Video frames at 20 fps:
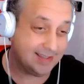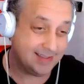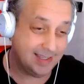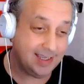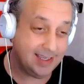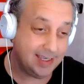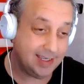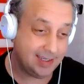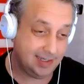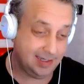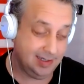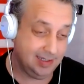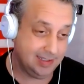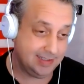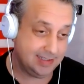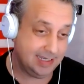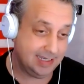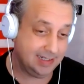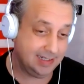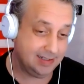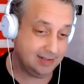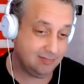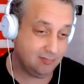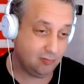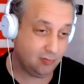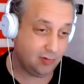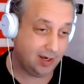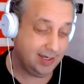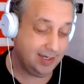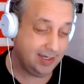I think. Is that
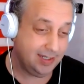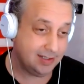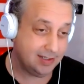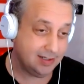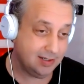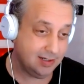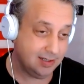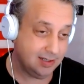right? Or, so